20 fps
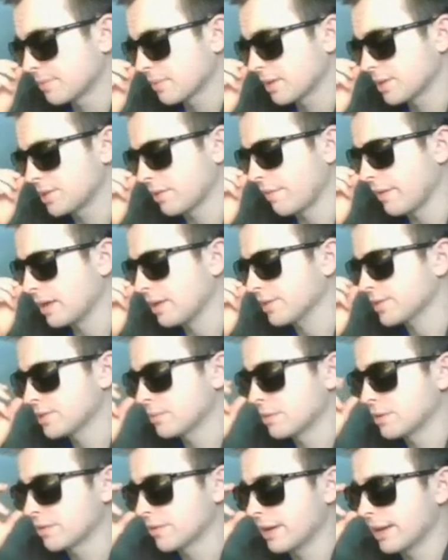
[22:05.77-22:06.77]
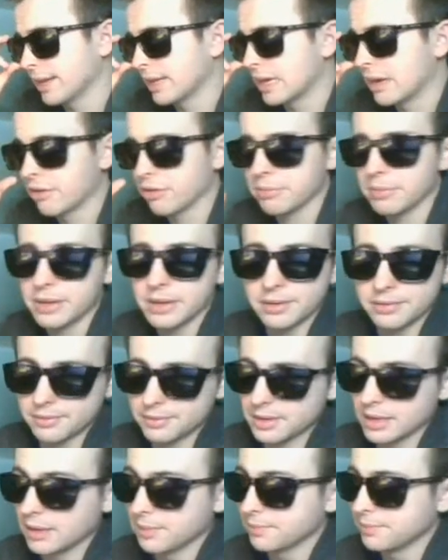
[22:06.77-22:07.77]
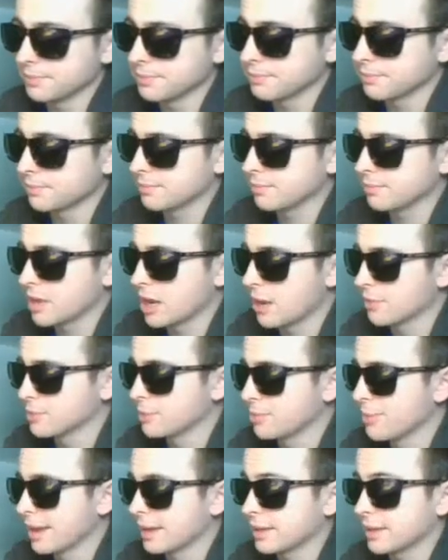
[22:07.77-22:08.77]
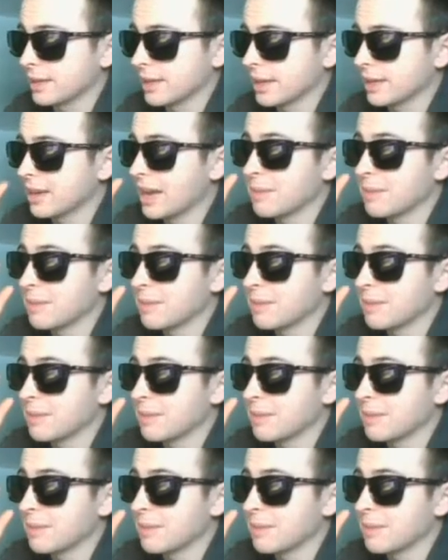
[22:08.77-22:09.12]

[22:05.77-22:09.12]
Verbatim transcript: So thank y'all so much for hanging out with me. I hope to be back again.